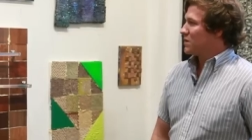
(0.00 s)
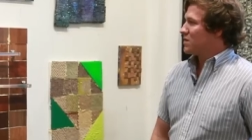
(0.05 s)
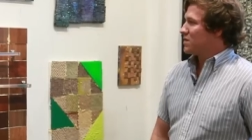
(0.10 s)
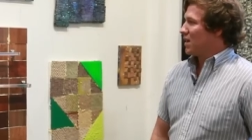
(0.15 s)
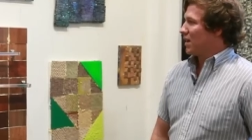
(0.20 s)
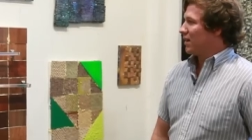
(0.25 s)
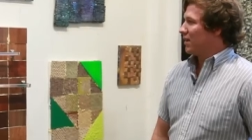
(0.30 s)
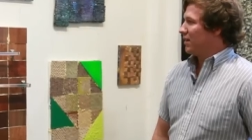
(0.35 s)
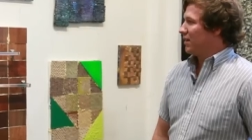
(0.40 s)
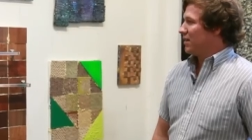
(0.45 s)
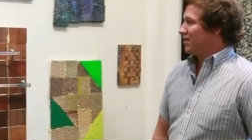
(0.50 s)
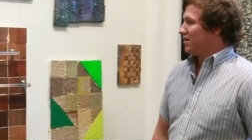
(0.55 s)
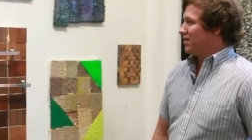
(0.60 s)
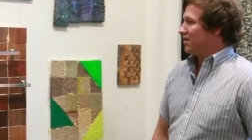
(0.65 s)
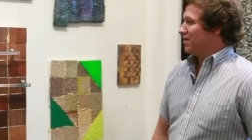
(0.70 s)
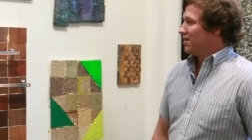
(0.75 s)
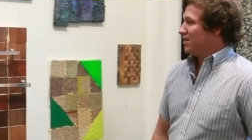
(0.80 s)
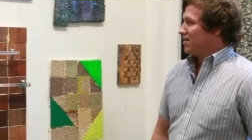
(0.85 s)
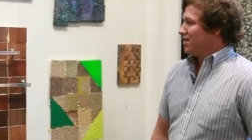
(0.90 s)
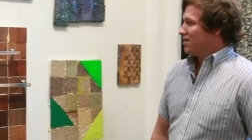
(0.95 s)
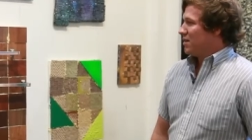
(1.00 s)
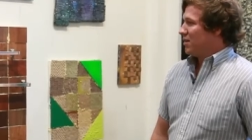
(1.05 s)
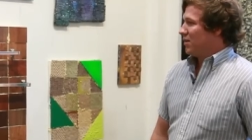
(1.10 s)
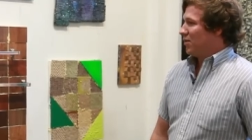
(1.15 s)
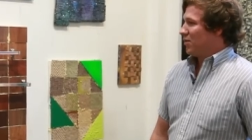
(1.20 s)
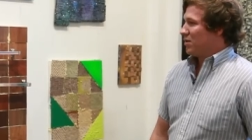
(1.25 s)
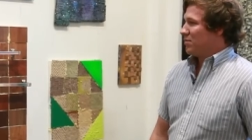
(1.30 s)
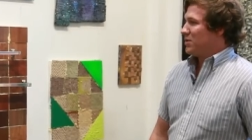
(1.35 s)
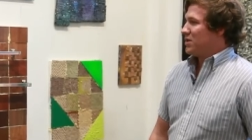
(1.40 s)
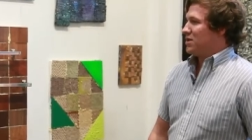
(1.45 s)
secondly, you know,
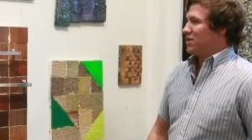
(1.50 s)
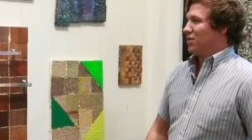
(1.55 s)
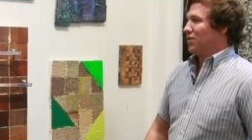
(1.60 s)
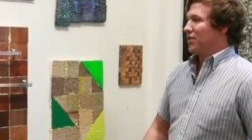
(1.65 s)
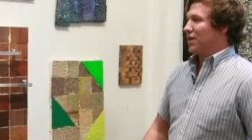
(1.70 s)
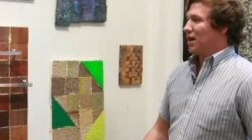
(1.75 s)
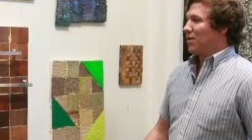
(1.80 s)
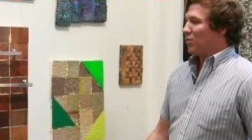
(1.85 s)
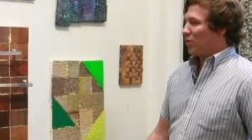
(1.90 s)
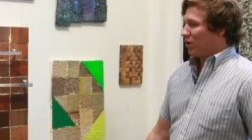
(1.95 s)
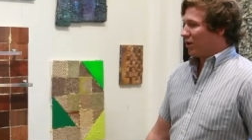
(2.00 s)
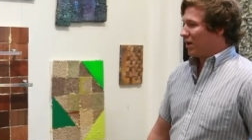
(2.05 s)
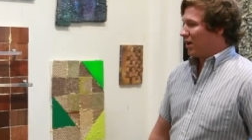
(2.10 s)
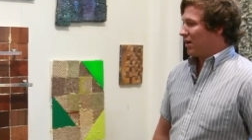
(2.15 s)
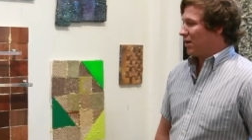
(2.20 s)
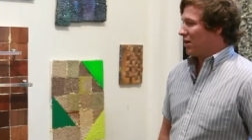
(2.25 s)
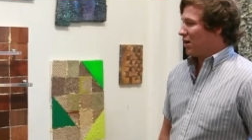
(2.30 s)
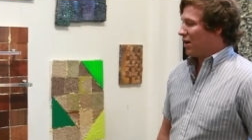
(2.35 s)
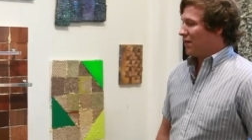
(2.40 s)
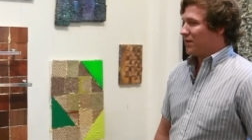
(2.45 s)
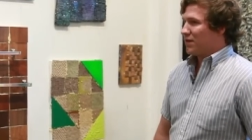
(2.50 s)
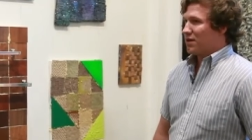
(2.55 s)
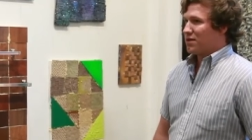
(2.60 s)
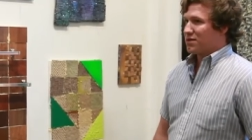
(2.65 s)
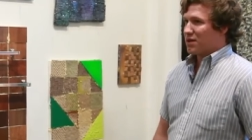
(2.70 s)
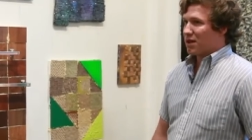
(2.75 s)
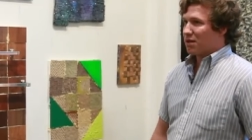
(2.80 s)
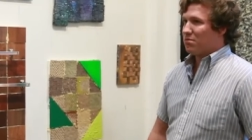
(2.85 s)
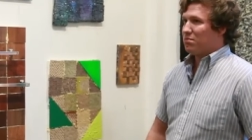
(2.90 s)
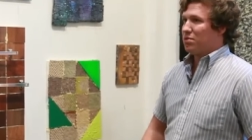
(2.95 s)
the material that I'm working on often is
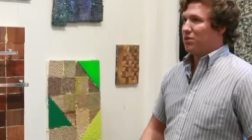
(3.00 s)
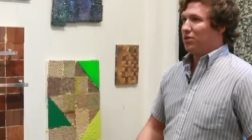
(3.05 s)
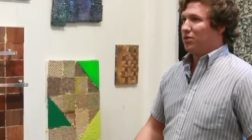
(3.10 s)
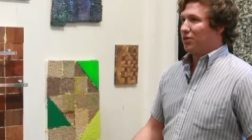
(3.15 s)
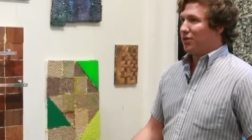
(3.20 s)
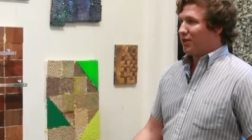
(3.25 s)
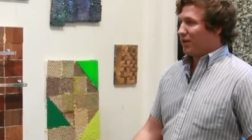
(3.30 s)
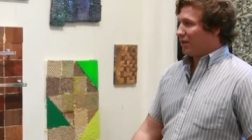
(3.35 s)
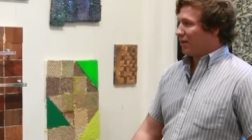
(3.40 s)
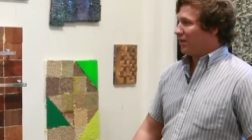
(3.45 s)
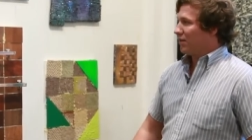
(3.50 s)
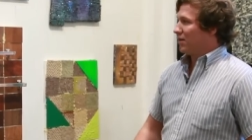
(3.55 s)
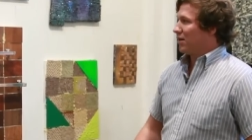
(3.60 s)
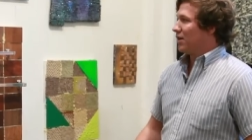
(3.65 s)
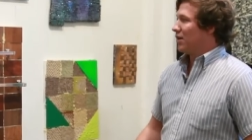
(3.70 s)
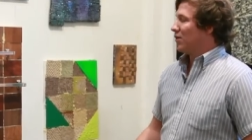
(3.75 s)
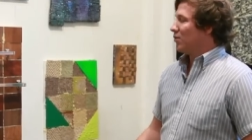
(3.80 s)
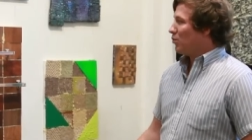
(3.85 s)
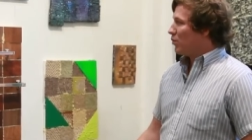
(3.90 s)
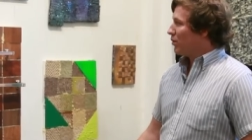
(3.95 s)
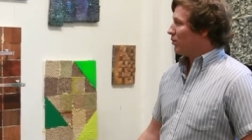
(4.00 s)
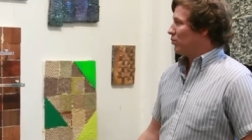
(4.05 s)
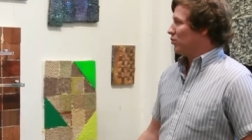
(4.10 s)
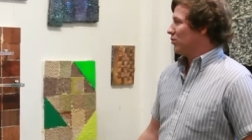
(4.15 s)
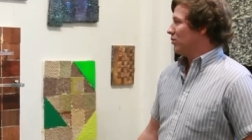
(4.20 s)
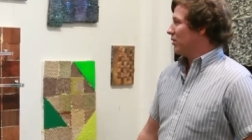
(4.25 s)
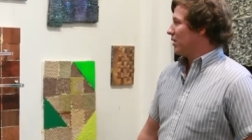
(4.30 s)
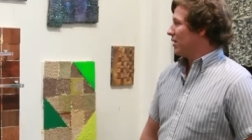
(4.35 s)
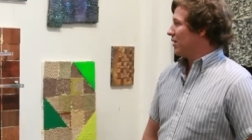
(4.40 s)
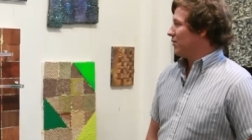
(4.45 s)
like building uh, w
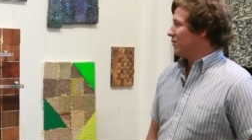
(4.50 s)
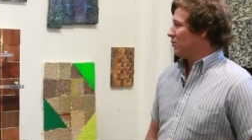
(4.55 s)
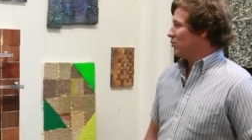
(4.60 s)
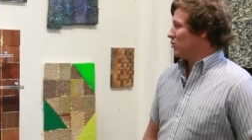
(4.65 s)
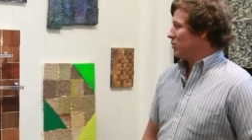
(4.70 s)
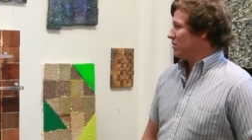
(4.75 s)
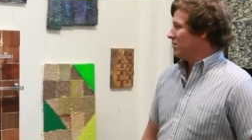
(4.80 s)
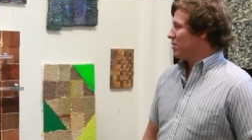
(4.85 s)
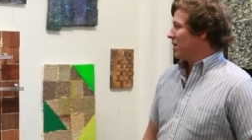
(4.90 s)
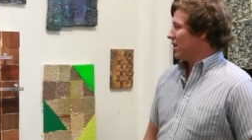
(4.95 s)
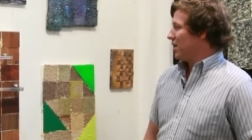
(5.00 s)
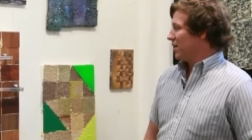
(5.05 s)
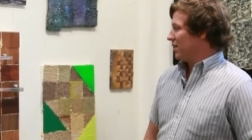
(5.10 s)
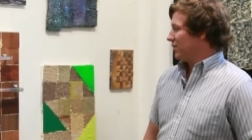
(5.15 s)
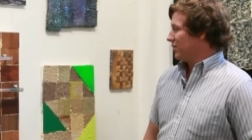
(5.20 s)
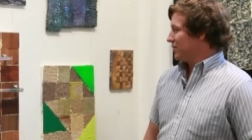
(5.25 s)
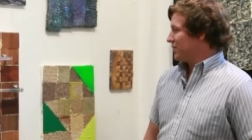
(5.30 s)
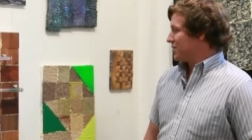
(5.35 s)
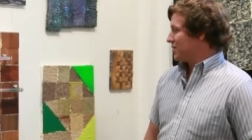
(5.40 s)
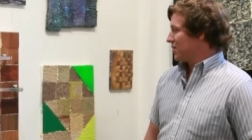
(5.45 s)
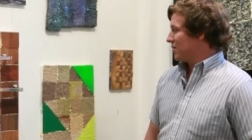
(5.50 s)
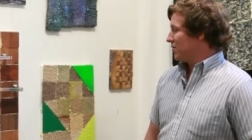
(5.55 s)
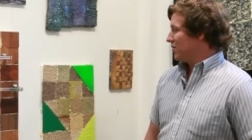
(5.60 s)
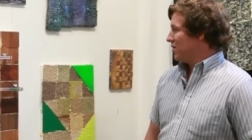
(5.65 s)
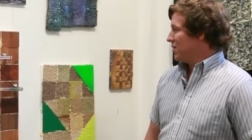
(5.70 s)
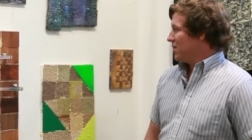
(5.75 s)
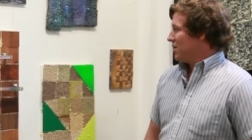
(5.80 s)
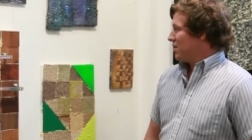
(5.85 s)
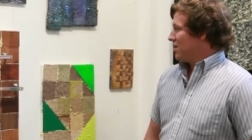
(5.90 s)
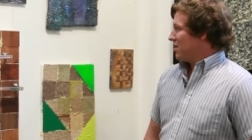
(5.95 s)
uh, wooden panels. So
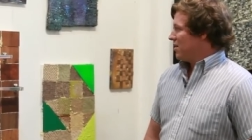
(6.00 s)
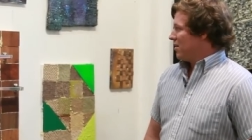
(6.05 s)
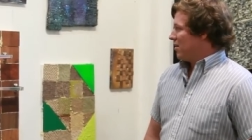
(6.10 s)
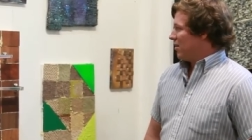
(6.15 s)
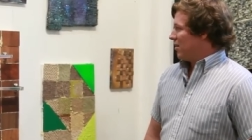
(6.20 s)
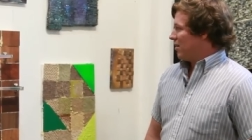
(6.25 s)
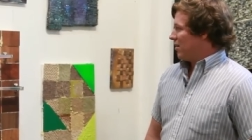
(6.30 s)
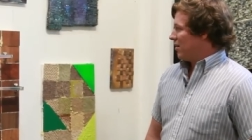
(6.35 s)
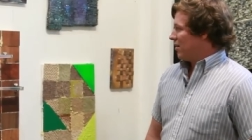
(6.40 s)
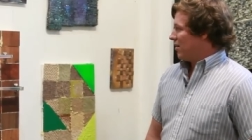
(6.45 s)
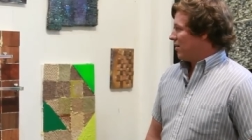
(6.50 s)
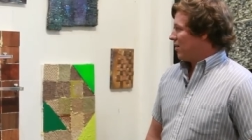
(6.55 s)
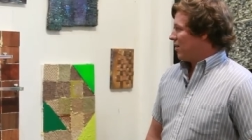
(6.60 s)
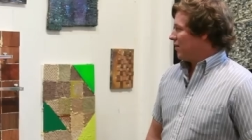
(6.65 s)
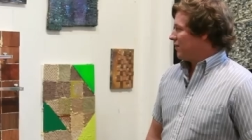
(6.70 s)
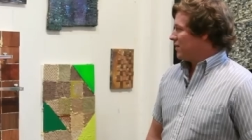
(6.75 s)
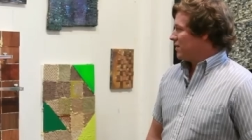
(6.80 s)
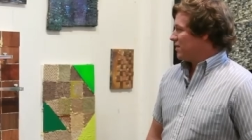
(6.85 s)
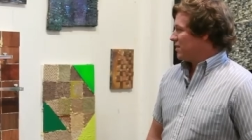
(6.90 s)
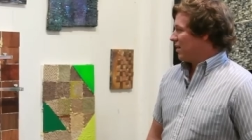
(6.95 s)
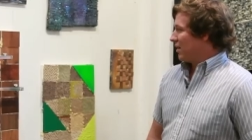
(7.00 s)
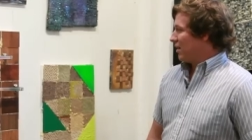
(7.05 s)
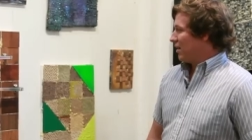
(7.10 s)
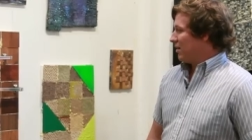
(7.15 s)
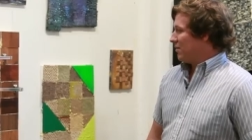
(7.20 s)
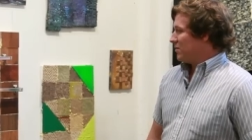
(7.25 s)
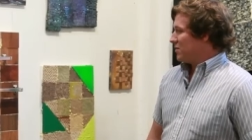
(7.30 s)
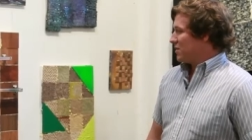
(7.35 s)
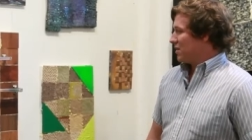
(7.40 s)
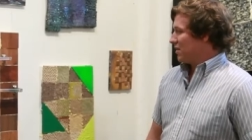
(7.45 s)
uh,
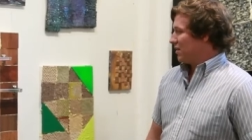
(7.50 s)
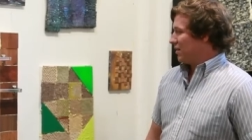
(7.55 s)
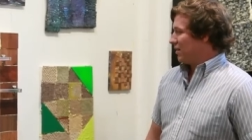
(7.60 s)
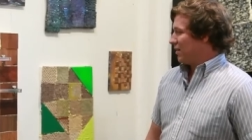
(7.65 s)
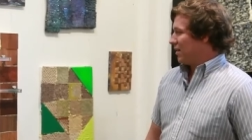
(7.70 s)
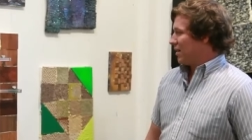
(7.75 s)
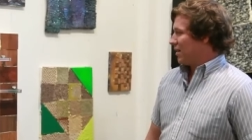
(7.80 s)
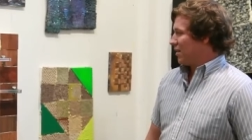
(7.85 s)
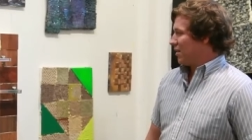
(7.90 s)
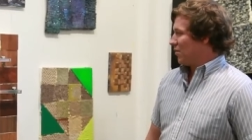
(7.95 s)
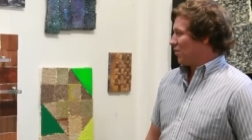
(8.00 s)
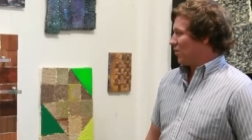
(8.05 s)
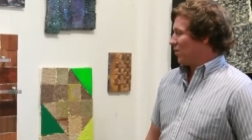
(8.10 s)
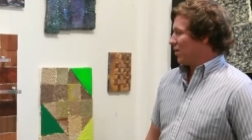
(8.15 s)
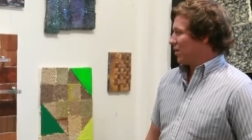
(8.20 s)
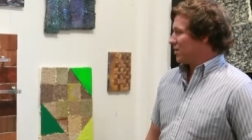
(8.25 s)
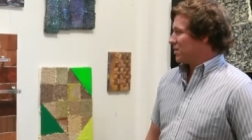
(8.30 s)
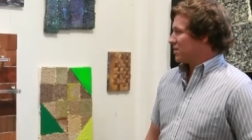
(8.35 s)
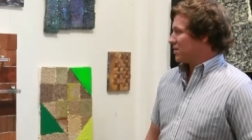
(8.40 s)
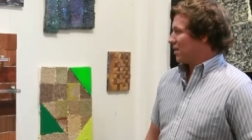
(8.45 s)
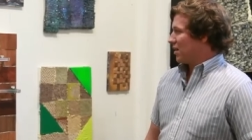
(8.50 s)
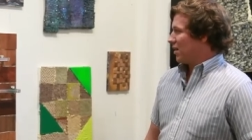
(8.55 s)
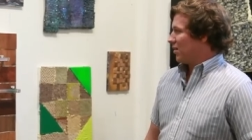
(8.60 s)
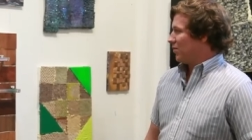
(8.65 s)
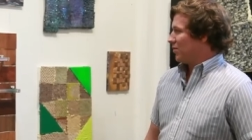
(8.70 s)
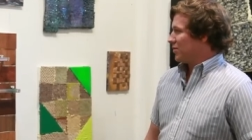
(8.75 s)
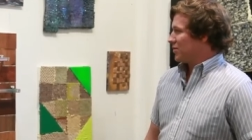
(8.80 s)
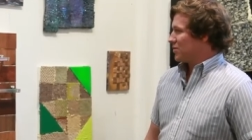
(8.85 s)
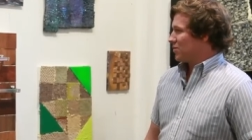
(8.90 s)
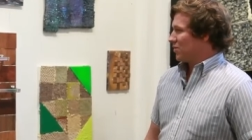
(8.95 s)
oftentimes in a lot of the works, I
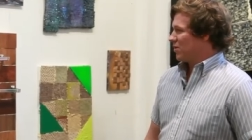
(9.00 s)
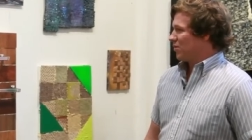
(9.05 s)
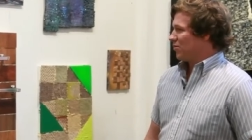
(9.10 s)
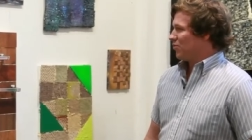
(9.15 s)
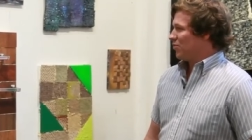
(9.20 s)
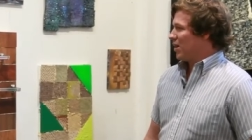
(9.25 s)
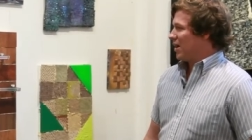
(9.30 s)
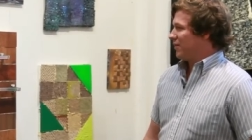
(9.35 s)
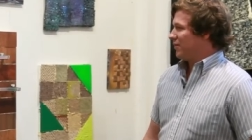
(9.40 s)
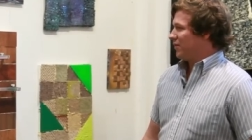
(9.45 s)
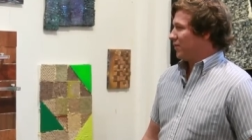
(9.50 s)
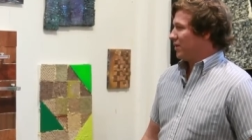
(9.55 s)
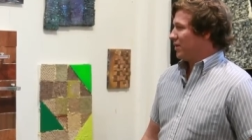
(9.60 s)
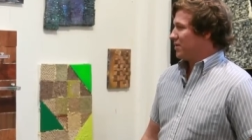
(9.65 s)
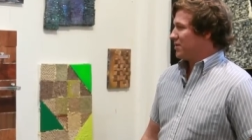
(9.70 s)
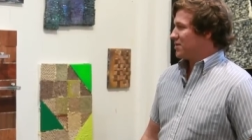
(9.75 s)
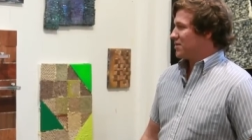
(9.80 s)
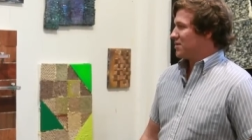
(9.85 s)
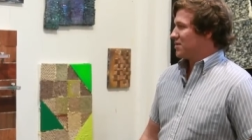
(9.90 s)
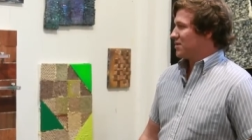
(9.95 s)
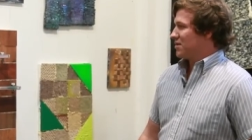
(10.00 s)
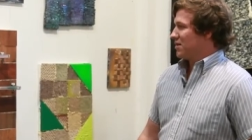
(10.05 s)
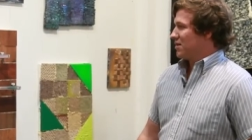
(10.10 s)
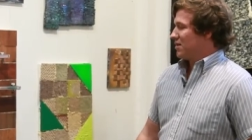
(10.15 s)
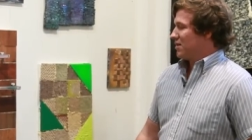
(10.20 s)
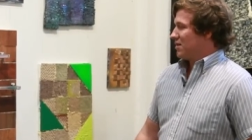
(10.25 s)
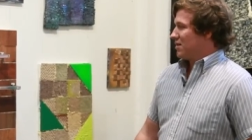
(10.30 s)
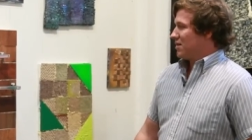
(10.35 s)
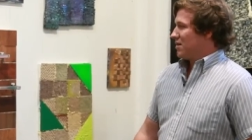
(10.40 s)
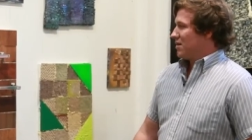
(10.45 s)
will sort of reference
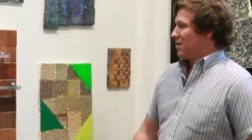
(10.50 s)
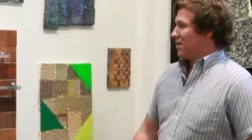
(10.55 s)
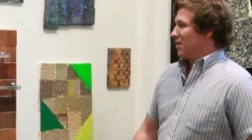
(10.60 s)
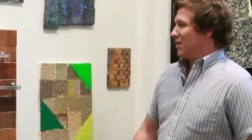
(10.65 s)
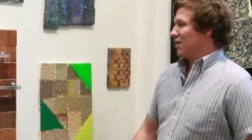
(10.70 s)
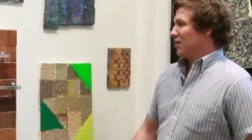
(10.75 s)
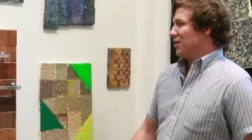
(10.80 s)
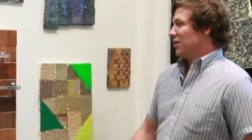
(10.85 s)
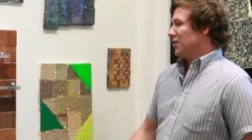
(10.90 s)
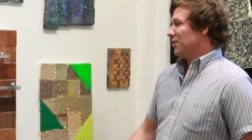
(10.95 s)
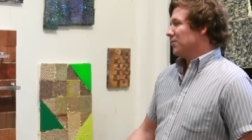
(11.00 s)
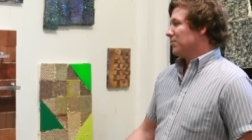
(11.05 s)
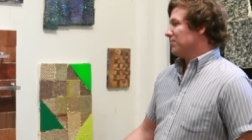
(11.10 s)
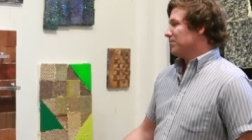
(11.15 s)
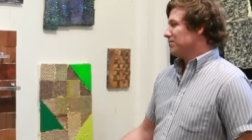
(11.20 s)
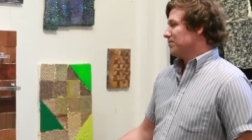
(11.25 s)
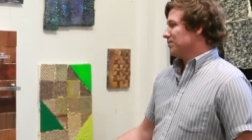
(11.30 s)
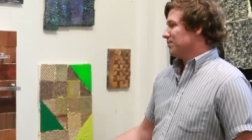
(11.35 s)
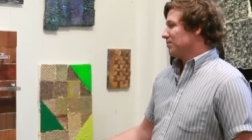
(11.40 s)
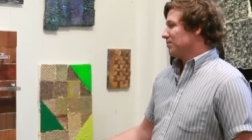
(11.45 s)
um,